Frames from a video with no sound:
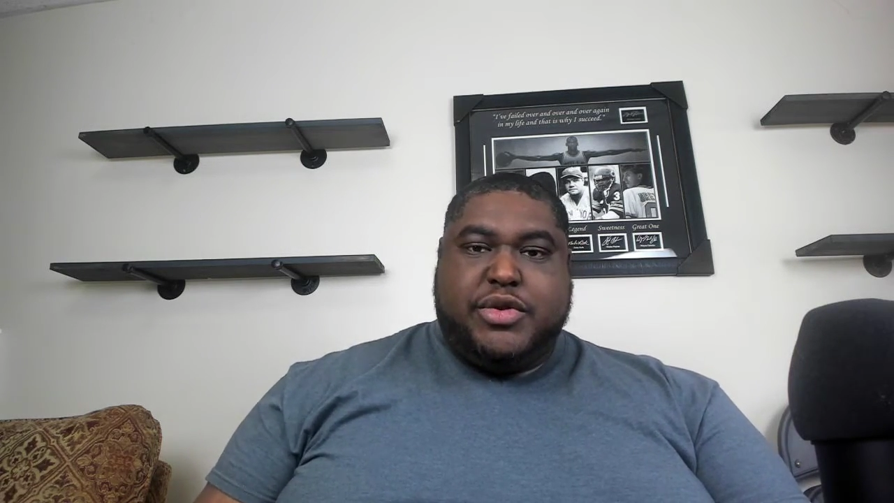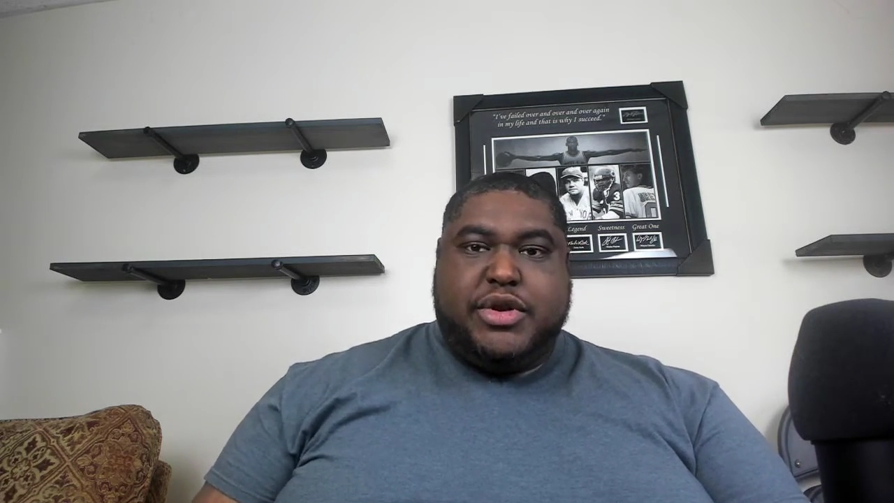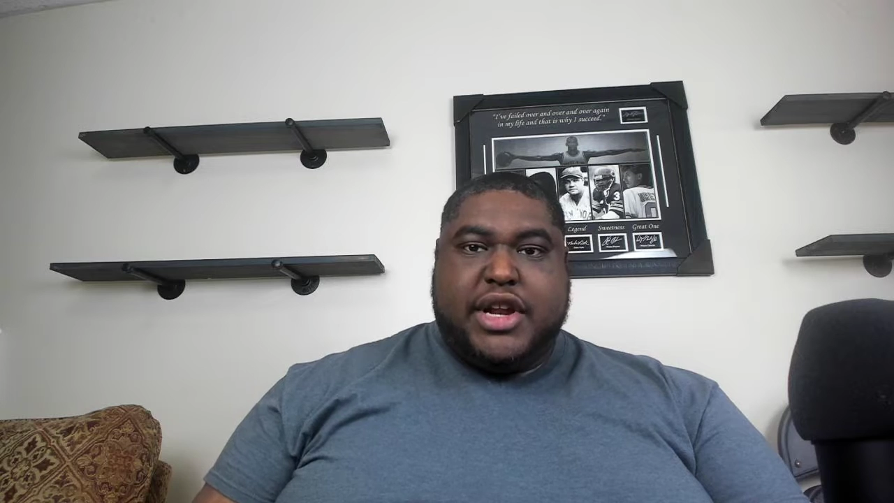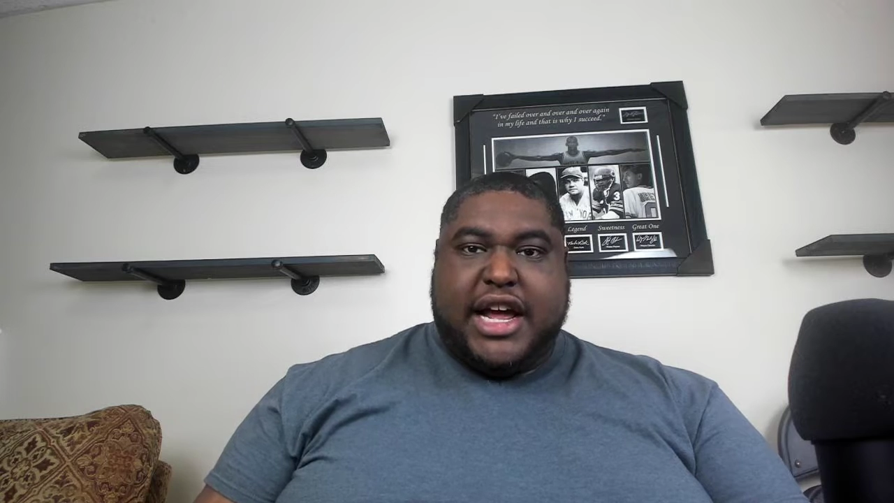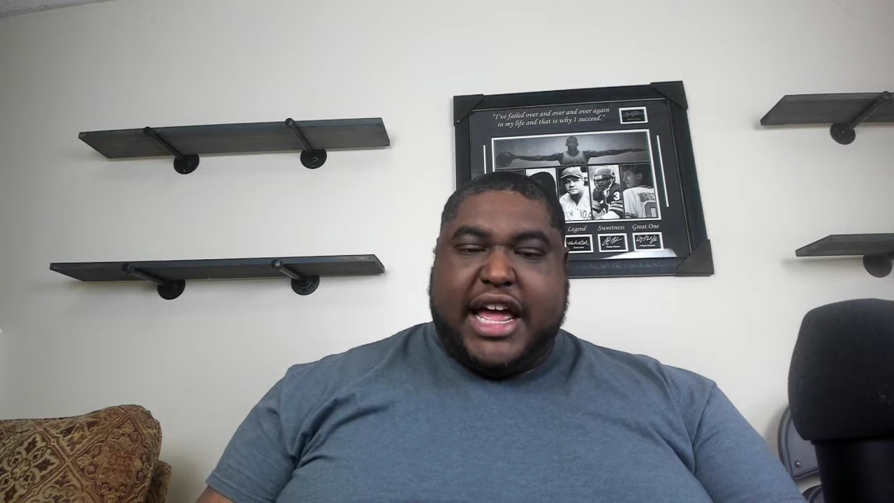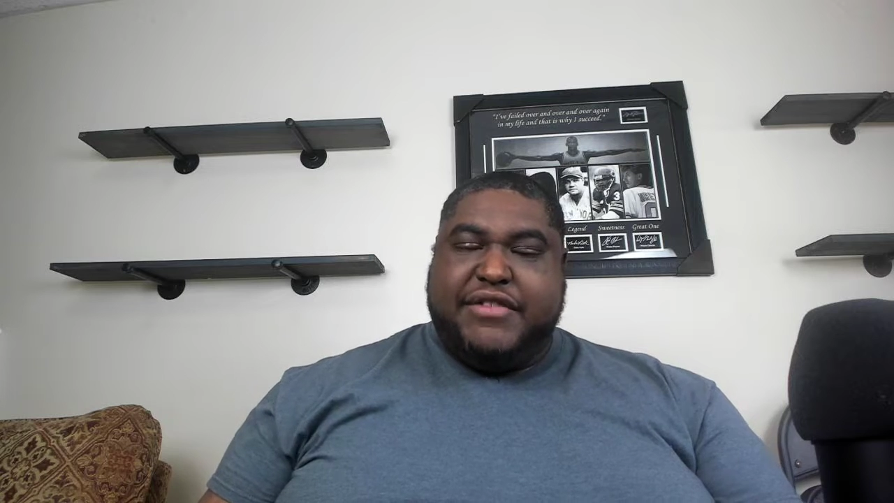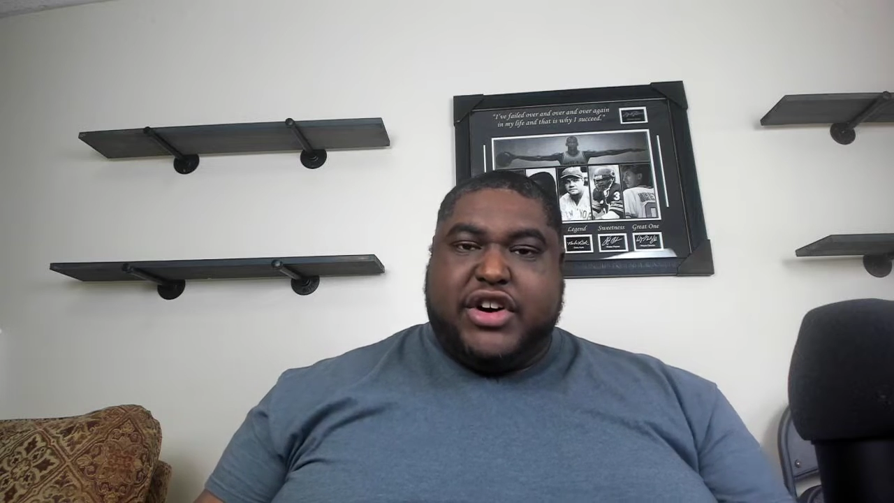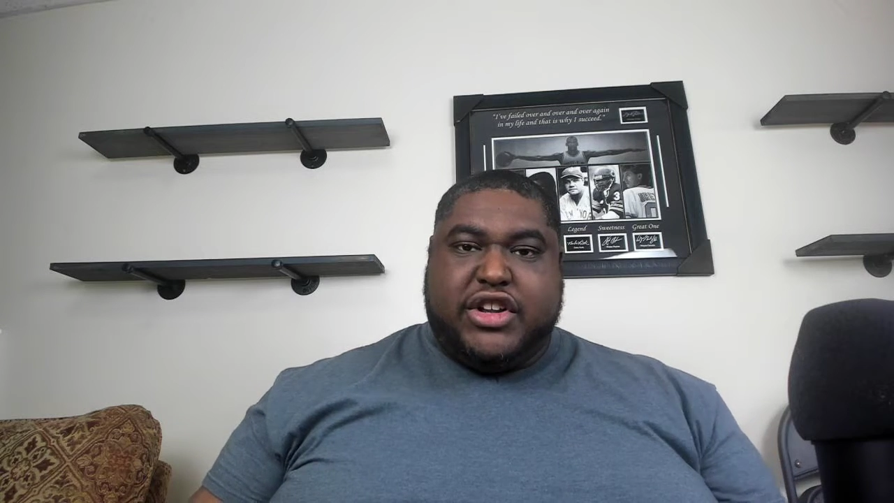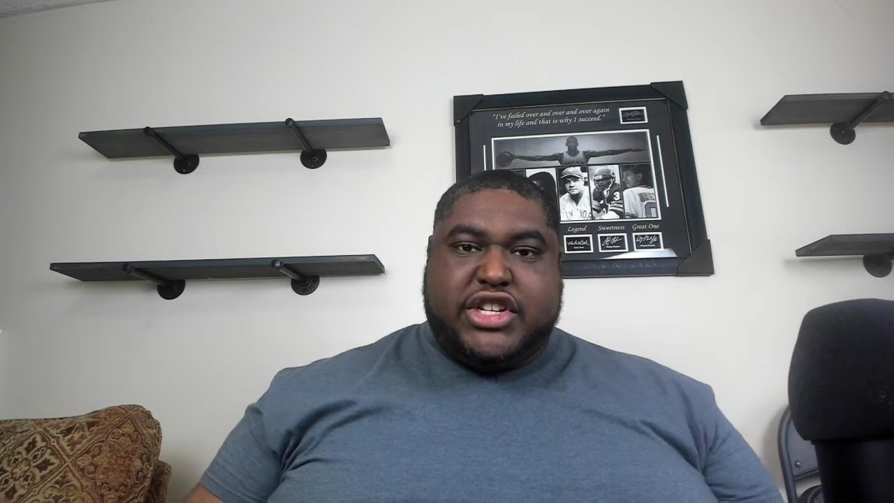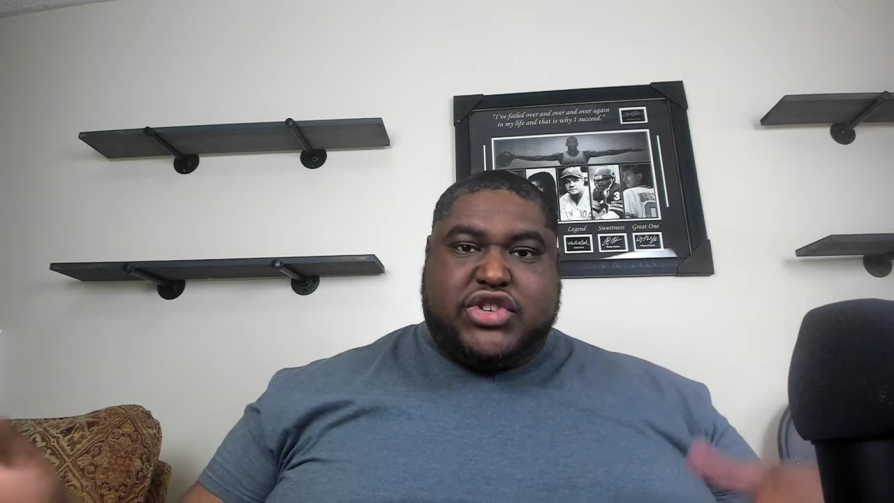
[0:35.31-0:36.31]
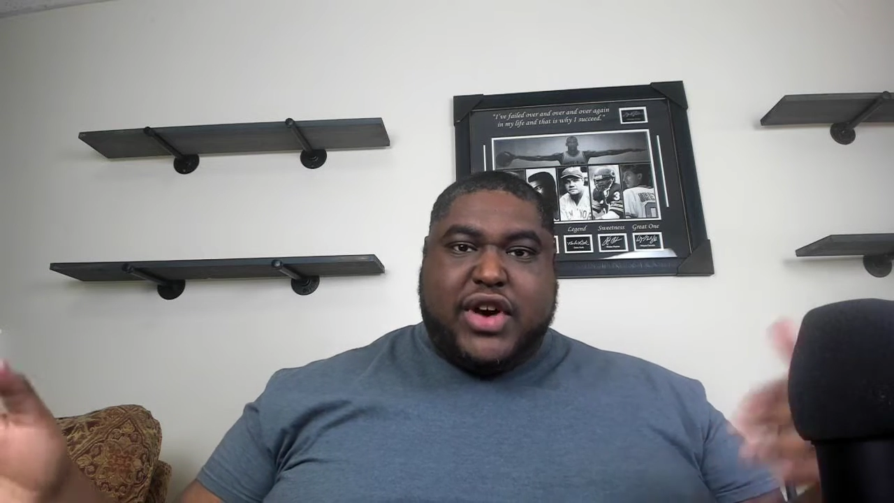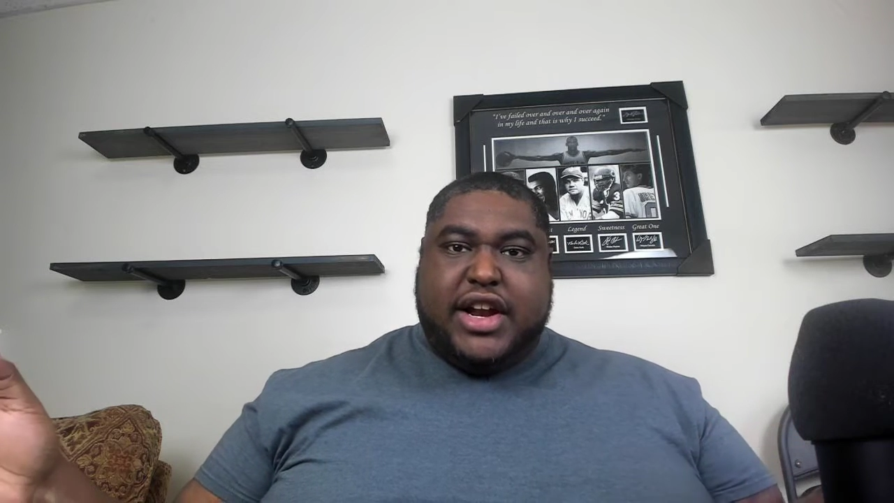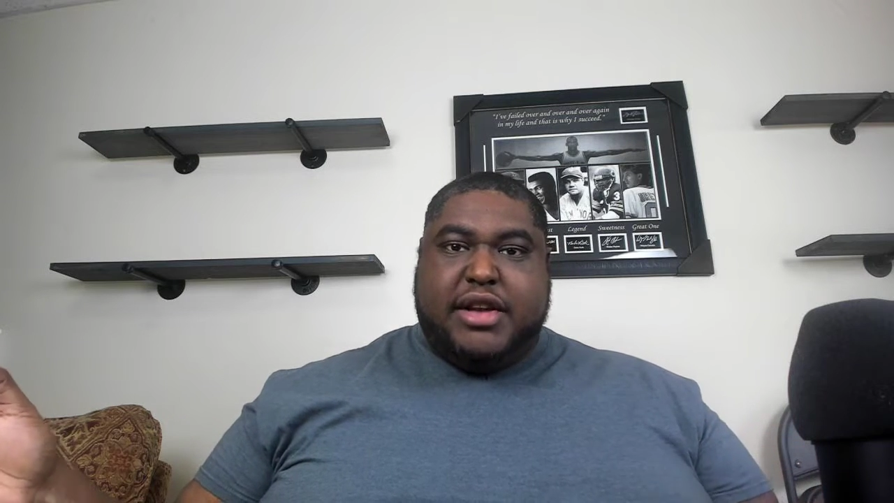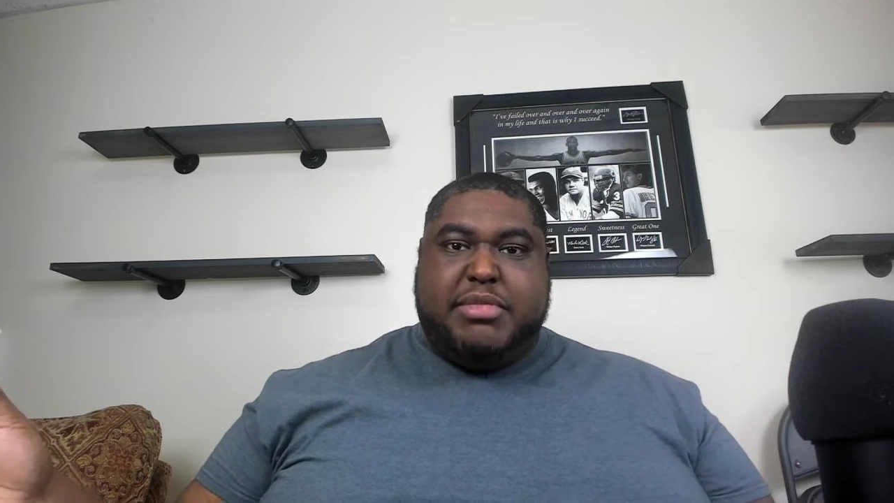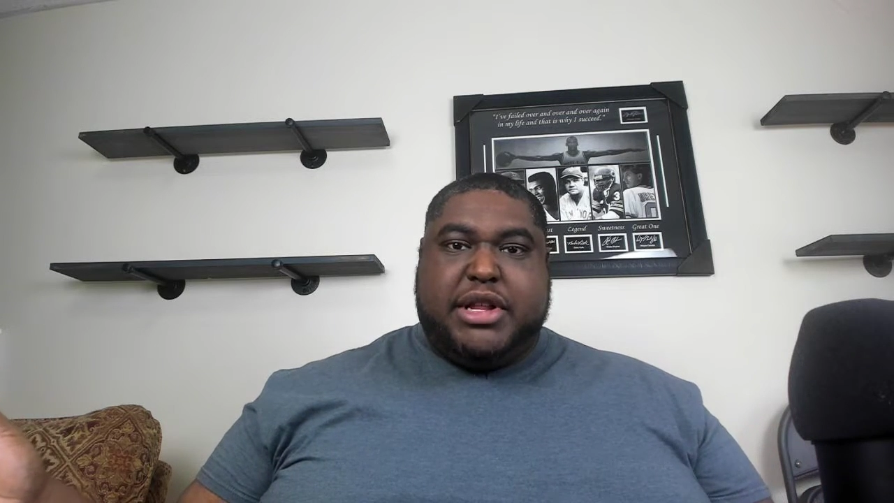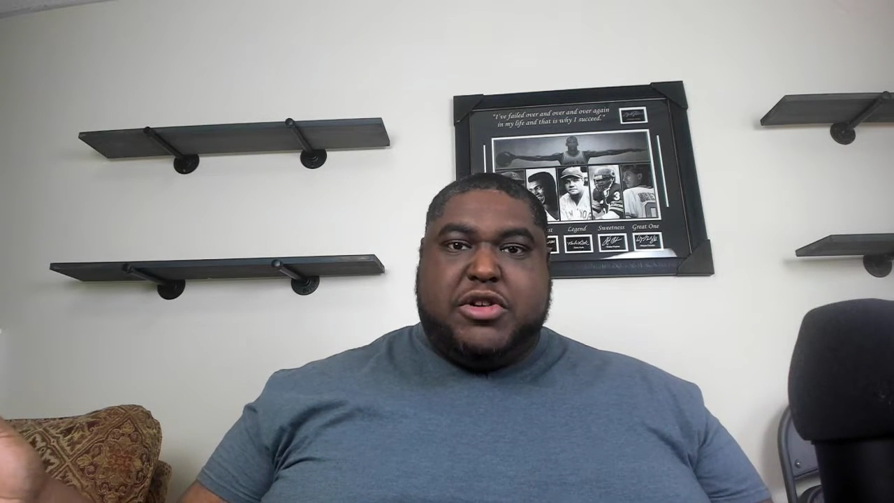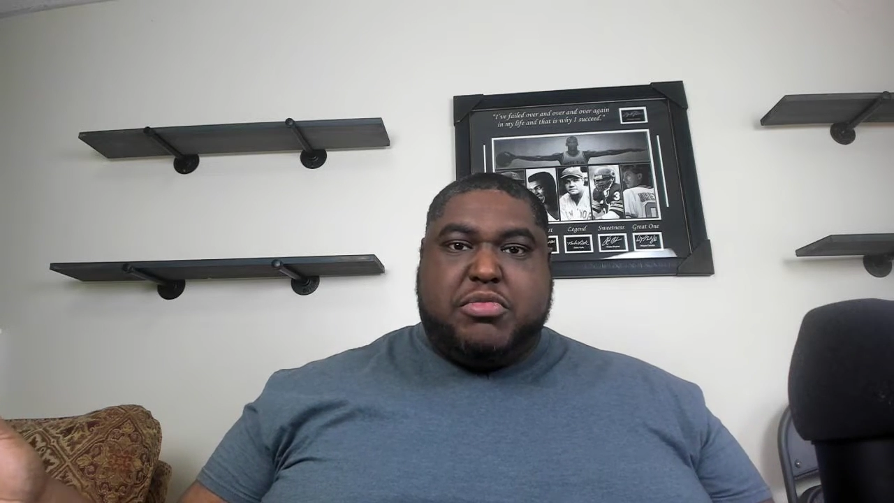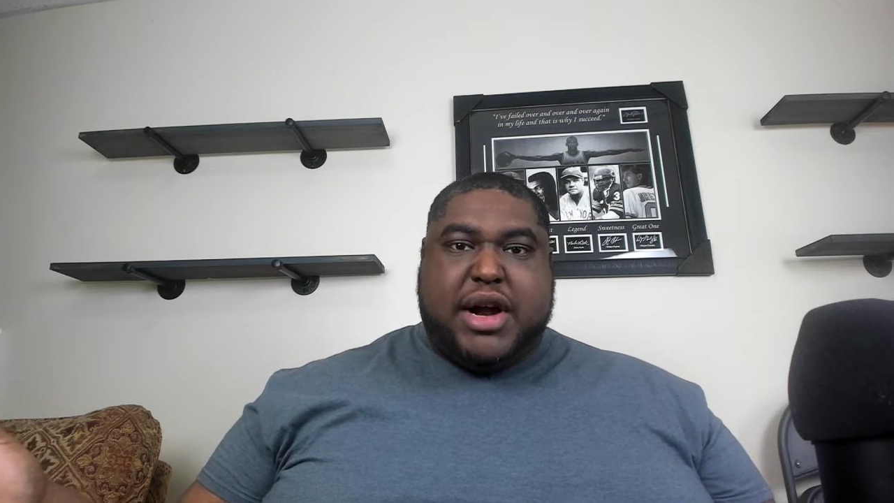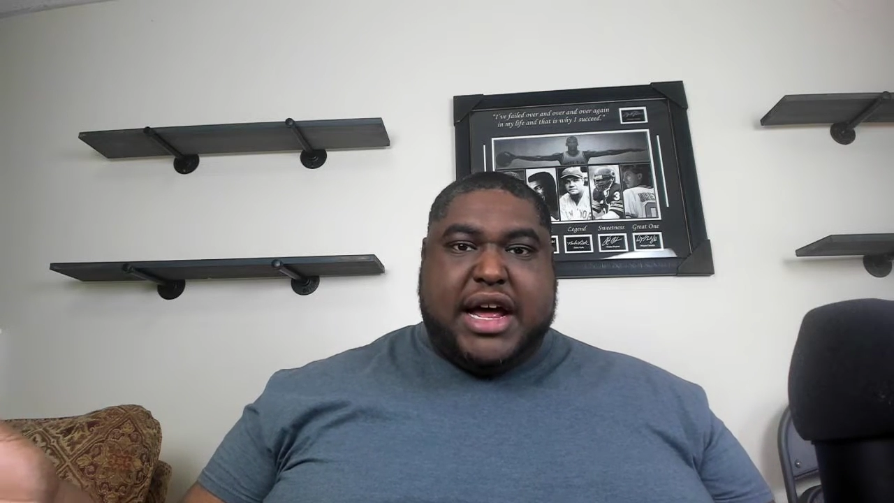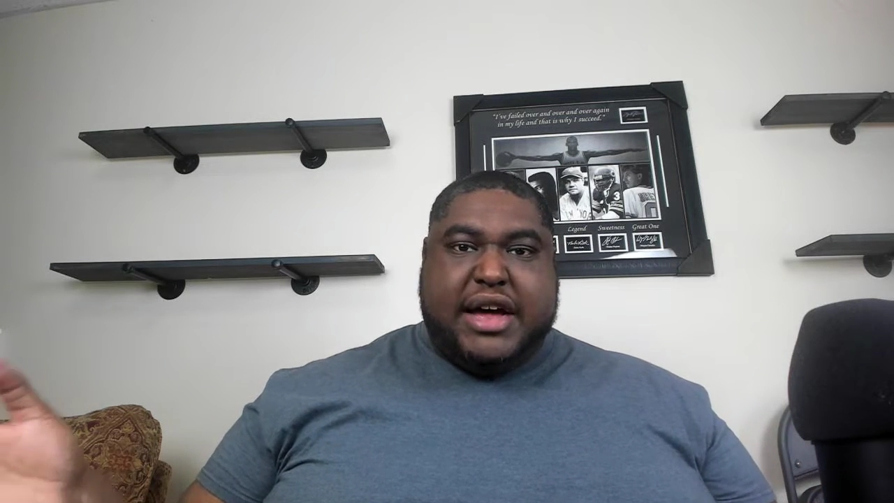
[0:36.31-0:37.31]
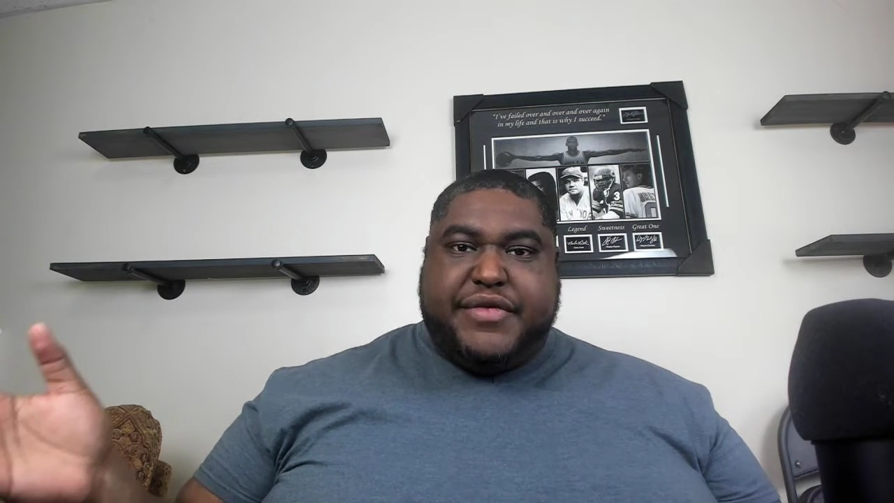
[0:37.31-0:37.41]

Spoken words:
and I gave all this credit to Bill O'Brien